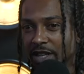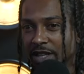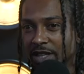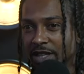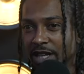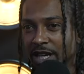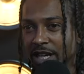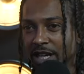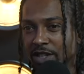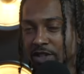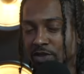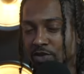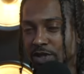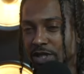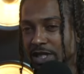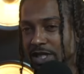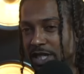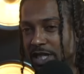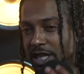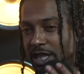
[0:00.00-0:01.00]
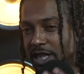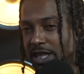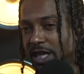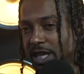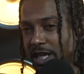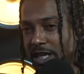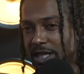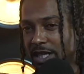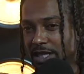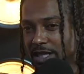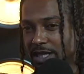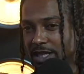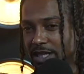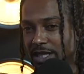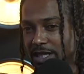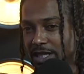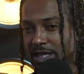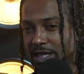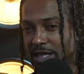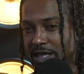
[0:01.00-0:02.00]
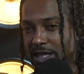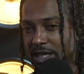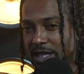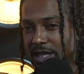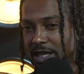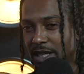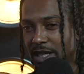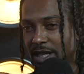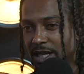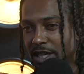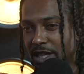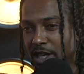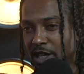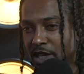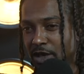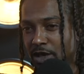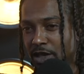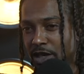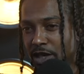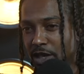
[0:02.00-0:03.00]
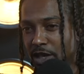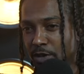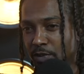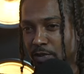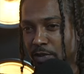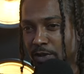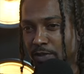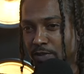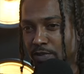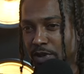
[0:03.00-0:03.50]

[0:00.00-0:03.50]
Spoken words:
That you see things in